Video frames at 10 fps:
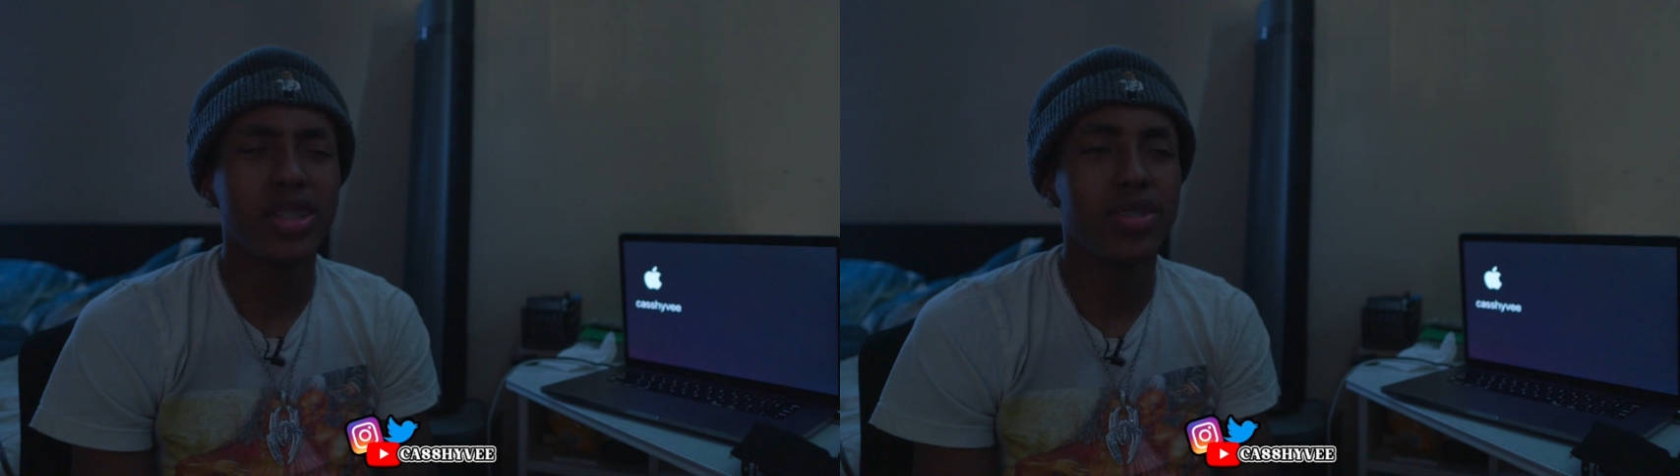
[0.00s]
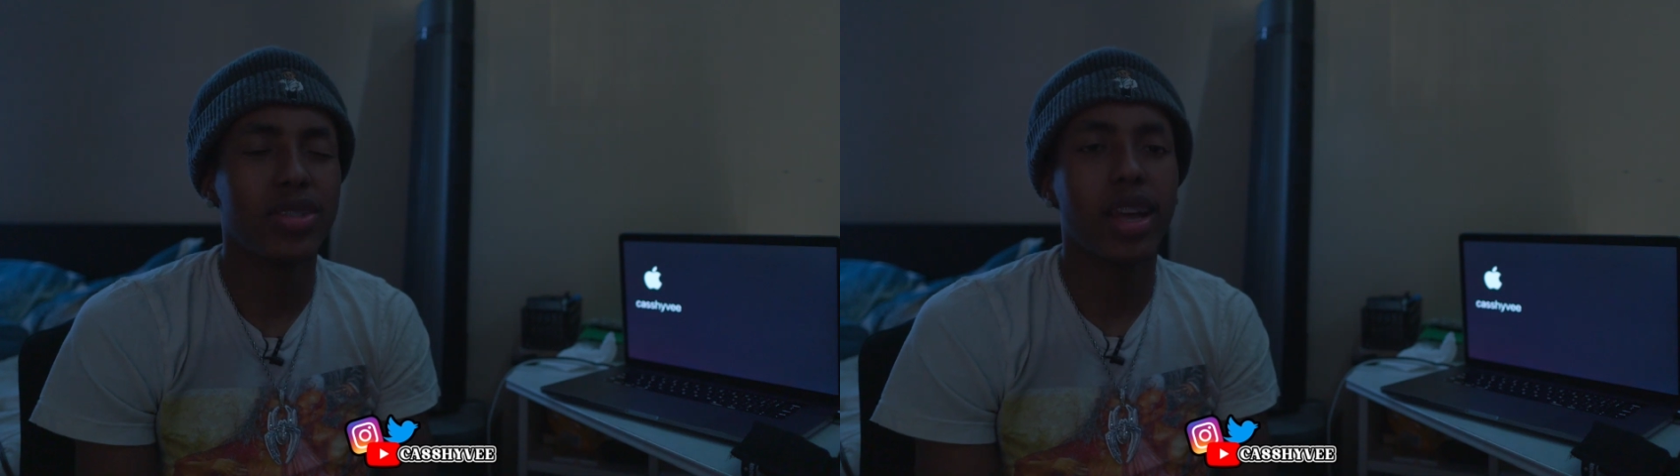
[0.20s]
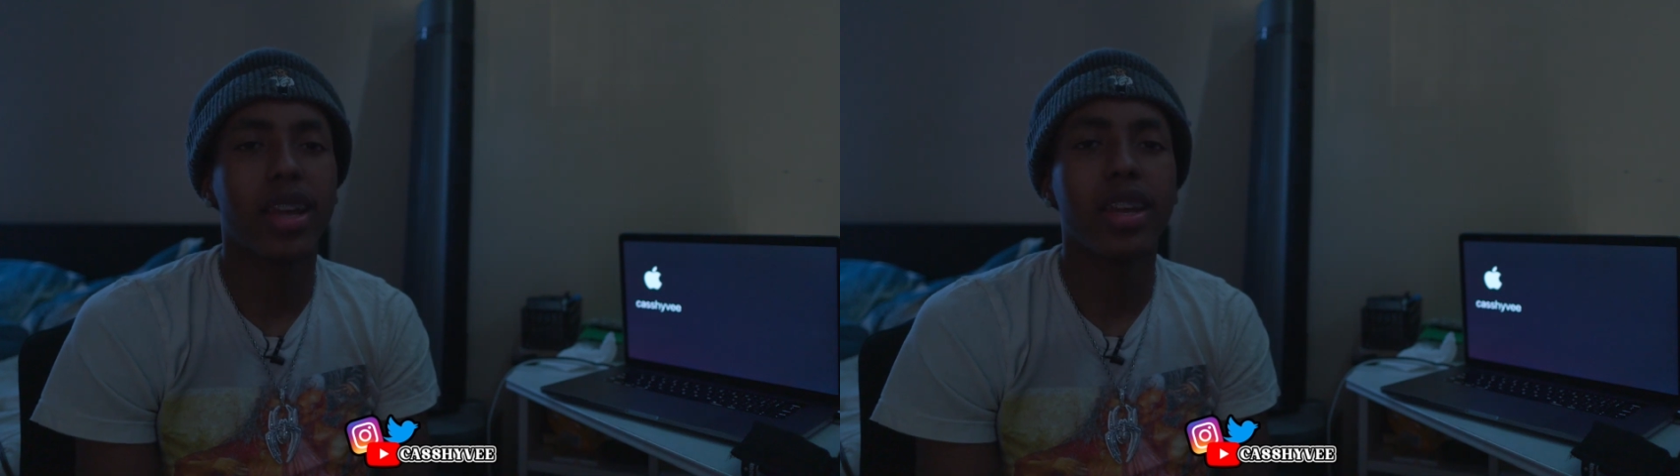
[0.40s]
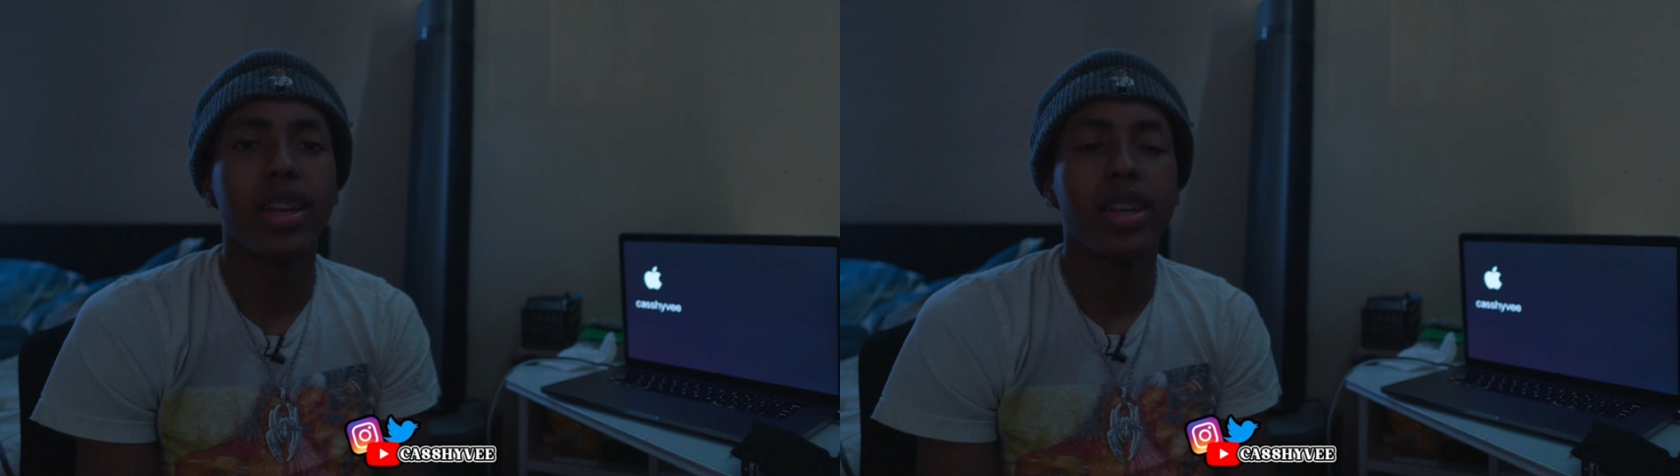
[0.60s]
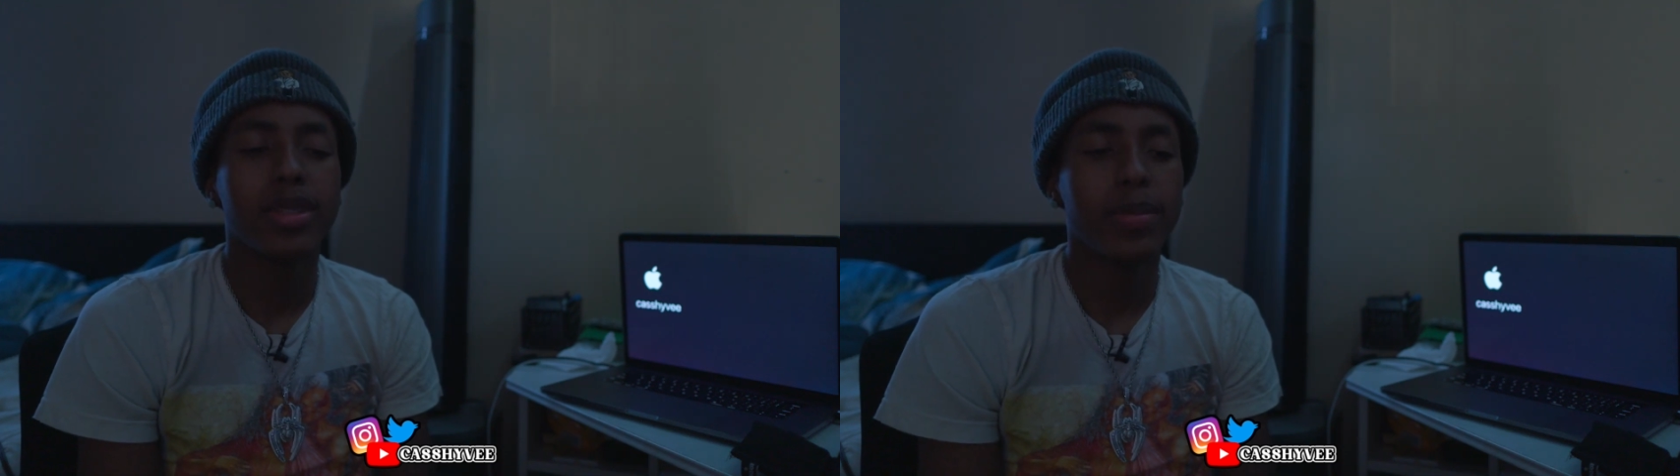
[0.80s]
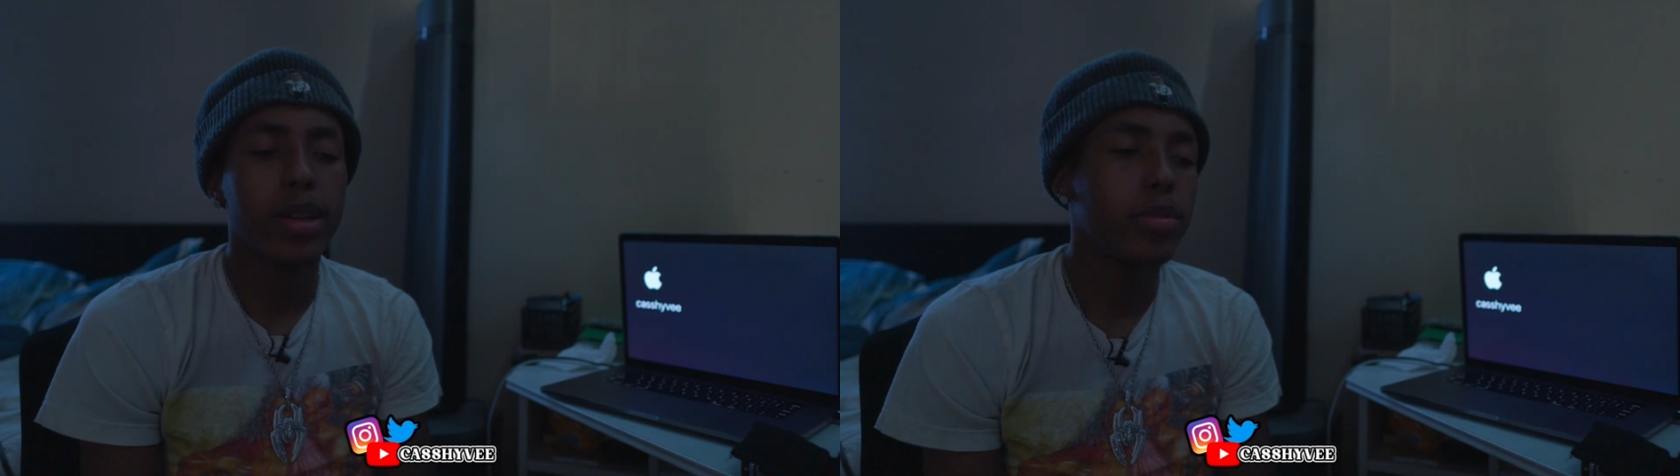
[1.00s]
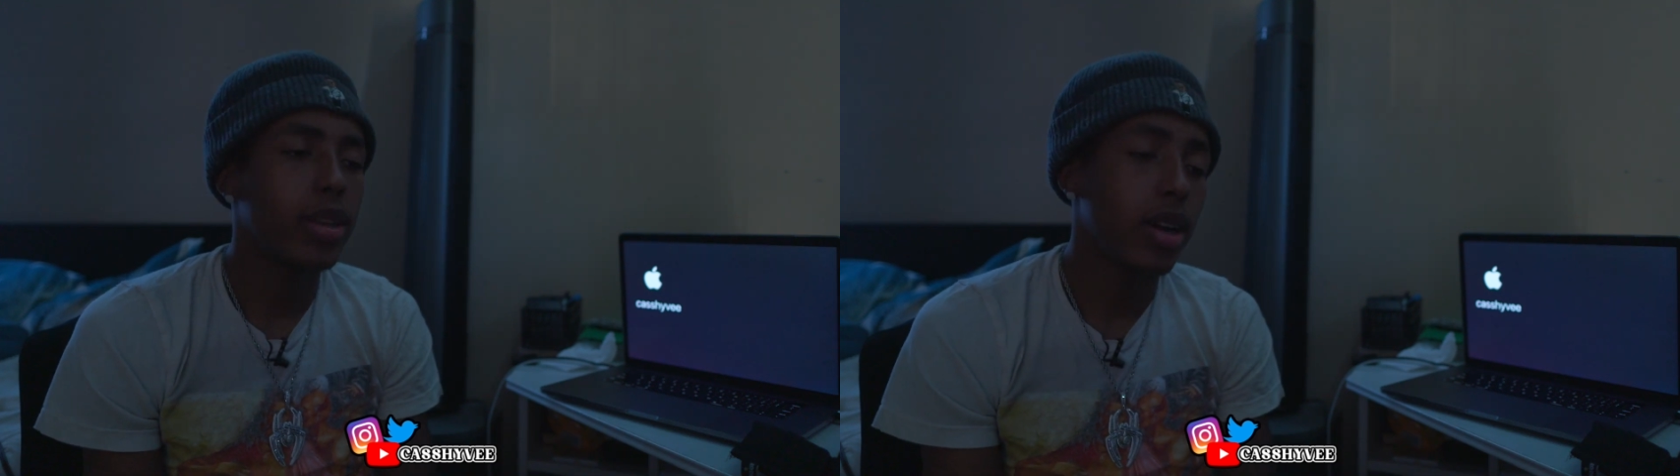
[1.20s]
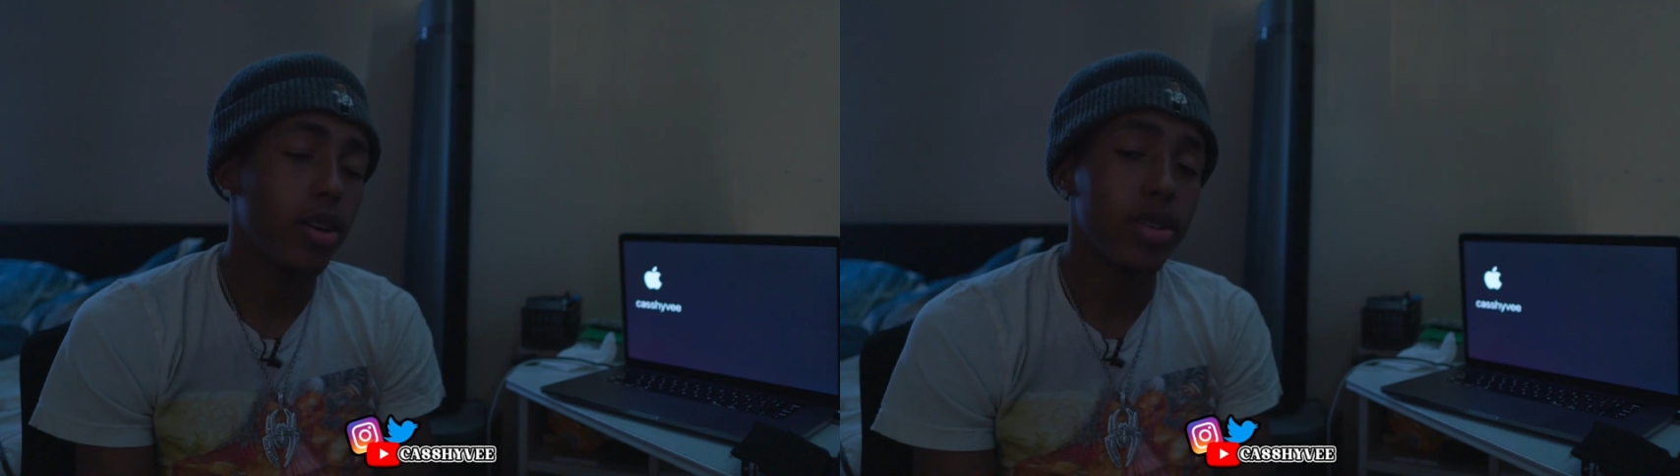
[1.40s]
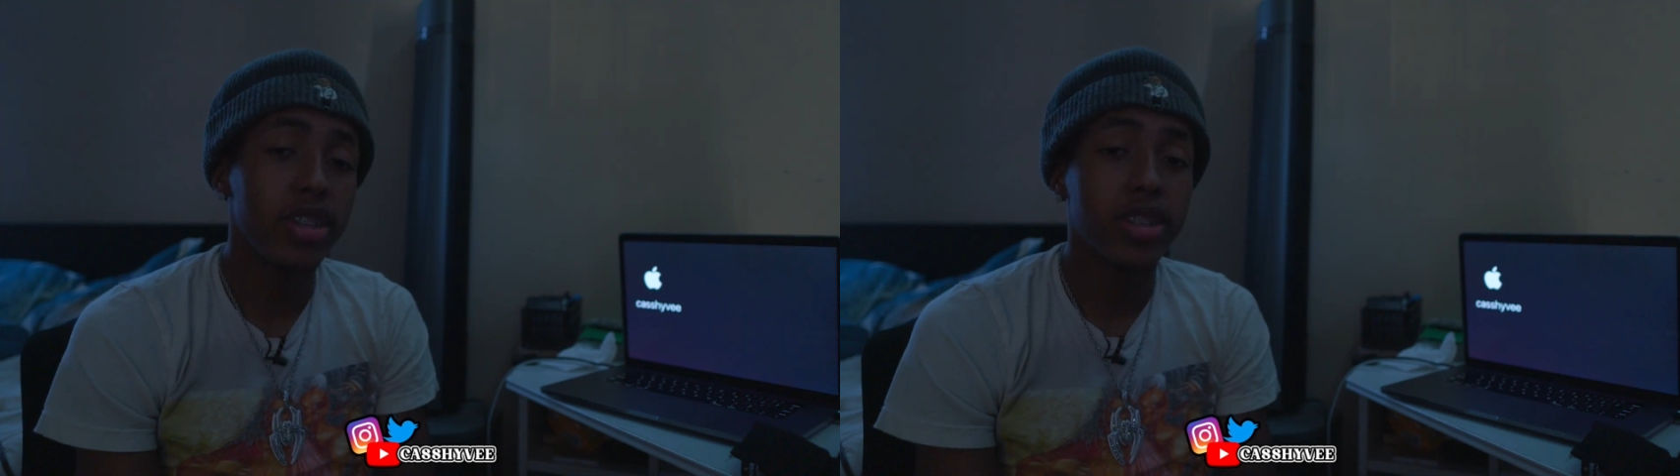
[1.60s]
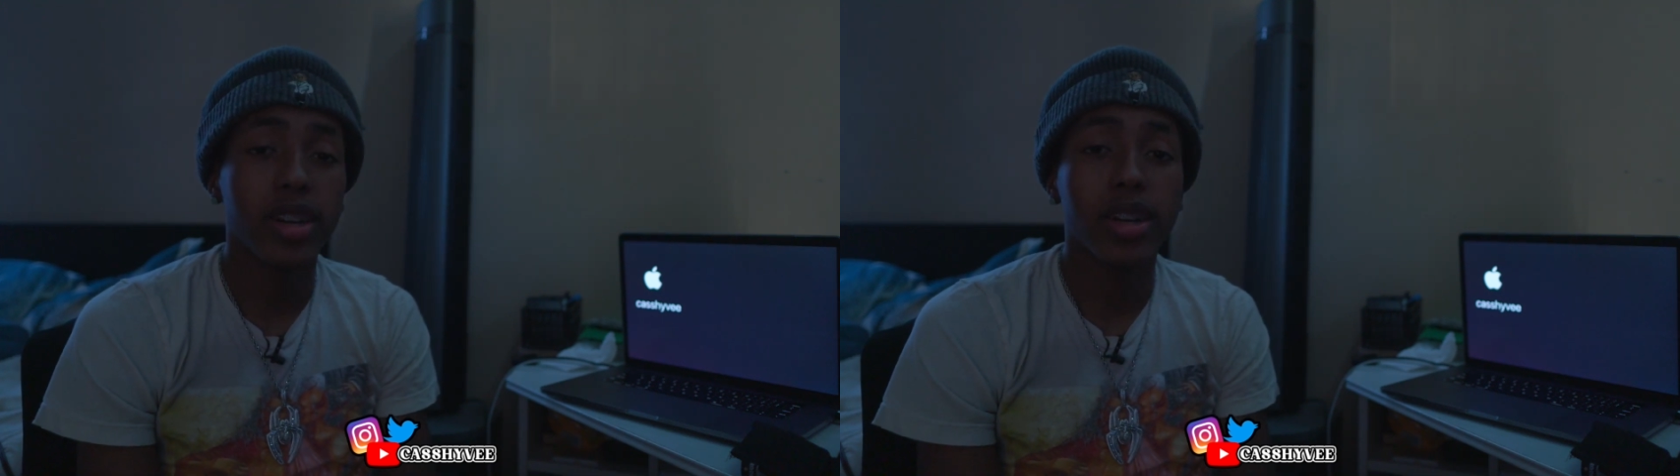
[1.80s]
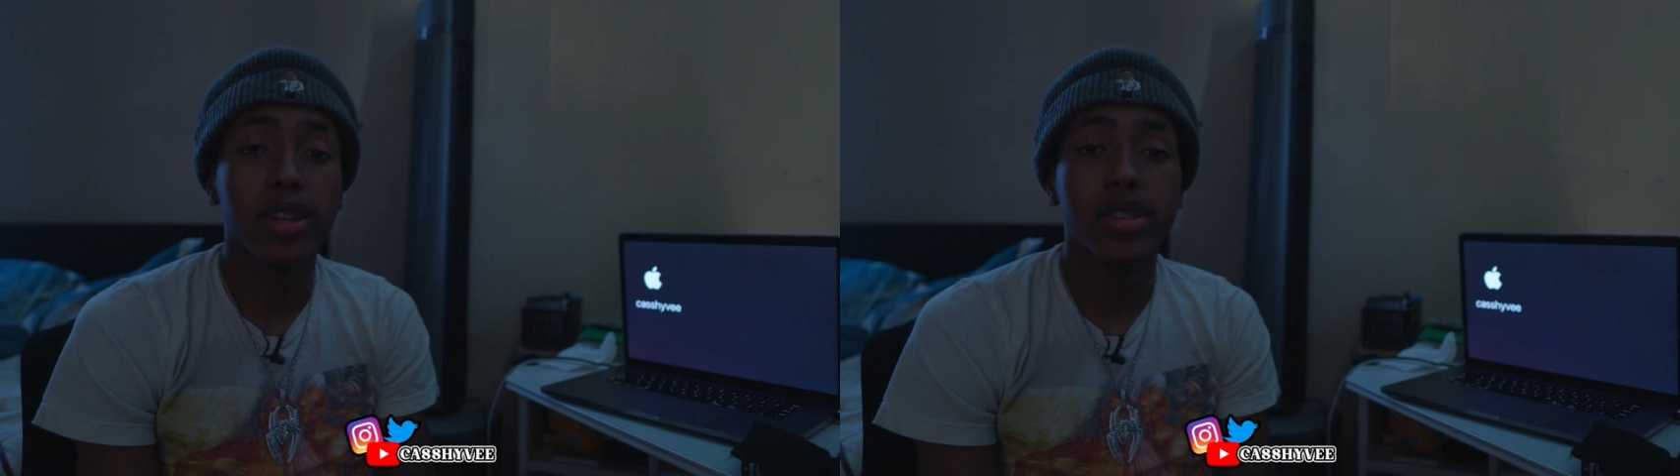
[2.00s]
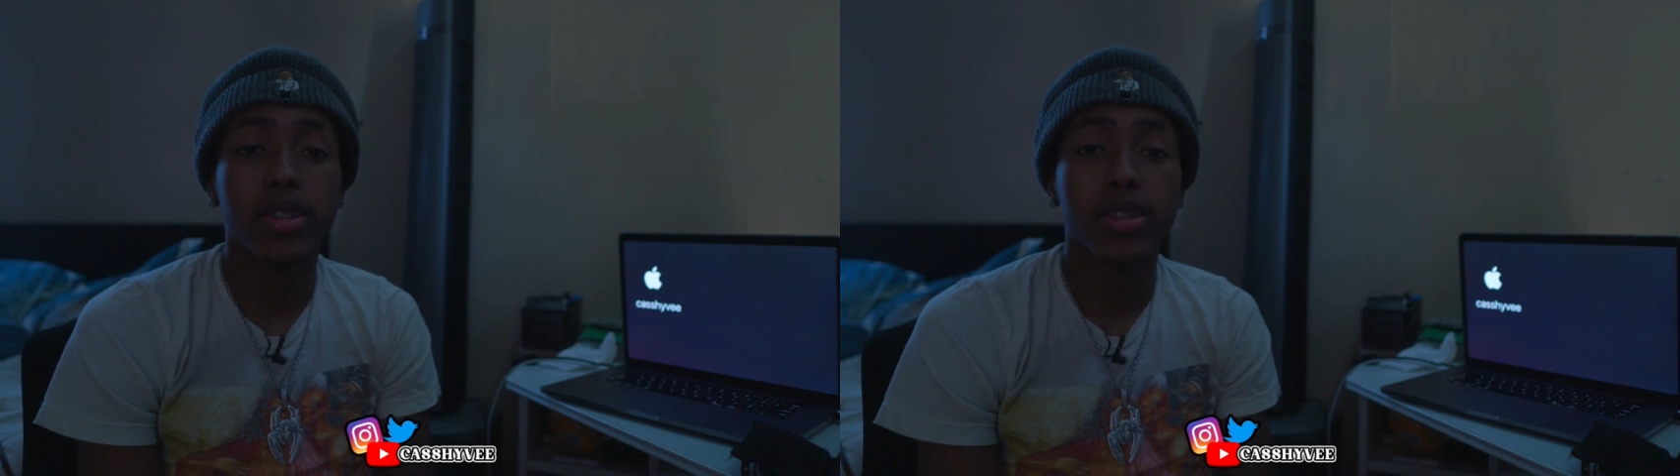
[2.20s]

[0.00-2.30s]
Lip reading: You should, like, somebody be like, oh, he suck,